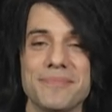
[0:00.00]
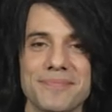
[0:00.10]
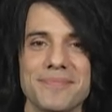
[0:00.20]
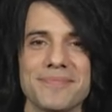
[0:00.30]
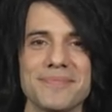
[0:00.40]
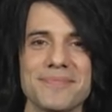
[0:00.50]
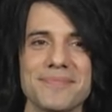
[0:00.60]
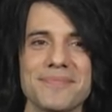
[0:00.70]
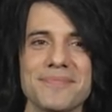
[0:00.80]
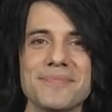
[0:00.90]

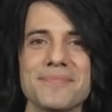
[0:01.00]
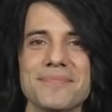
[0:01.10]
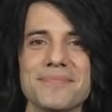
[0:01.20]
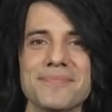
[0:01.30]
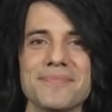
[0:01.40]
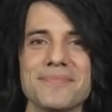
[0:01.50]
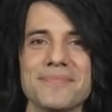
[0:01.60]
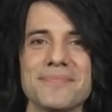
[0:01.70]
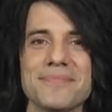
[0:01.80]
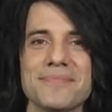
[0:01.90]

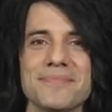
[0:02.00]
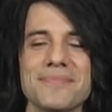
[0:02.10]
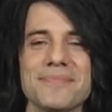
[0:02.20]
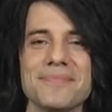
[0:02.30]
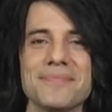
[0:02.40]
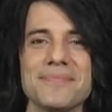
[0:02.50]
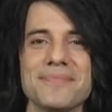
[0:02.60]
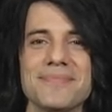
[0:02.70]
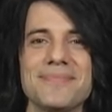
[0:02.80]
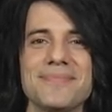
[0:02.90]

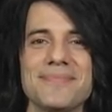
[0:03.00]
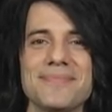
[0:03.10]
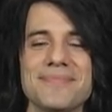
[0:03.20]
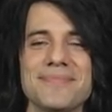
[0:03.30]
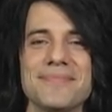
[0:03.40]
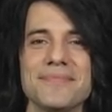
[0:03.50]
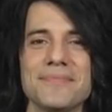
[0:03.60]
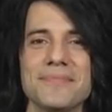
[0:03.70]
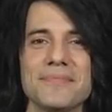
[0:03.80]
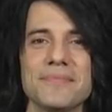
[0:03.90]

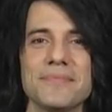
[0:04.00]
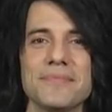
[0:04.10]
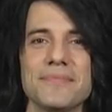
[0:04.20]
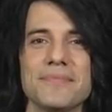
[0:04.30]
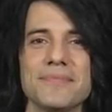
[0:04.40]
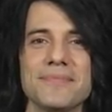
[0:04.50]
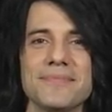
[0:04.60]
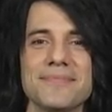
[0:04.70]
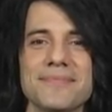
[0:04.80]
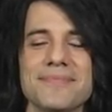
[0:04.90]

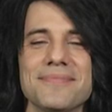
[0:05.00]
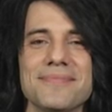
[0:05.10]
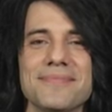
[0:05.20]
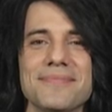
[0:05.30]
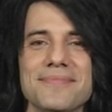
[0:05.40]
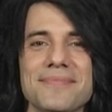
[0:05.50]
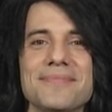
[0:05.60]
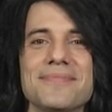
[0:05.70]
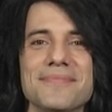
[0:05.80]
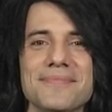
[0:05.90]

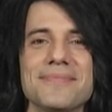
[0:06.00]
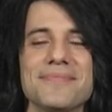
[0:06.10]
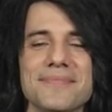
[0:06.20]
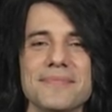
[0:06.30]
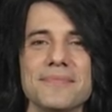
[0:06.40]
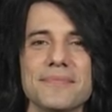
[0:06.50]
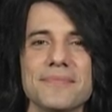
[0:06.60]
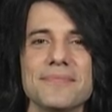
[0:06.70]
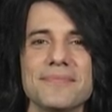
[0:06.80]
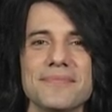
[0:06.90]

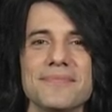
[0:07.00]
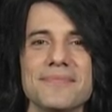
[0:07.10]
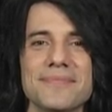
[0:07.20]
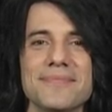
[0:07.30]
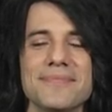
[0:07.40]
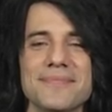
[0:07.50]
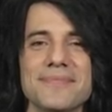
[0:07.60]
No words are spoken by the person on screen.